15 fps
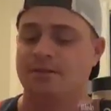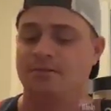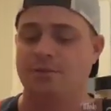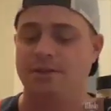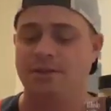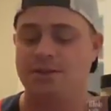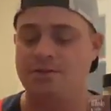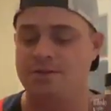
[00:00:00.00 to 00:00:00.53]

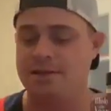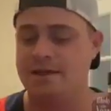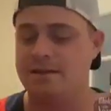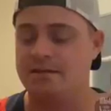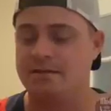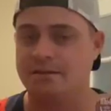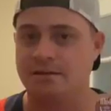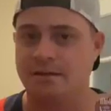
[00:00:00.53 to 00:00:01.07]
really
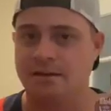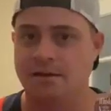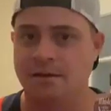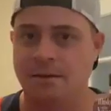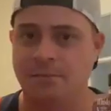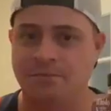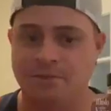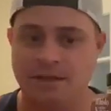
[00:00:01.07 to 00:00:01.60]
unique
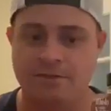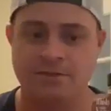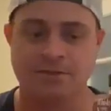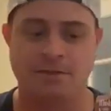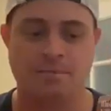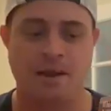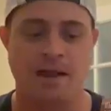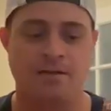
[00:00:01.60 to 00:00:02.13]
flavors in
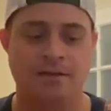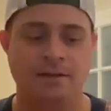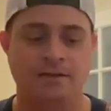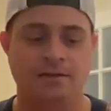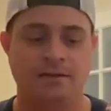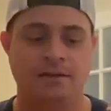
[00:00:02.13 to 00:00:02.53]
the palate.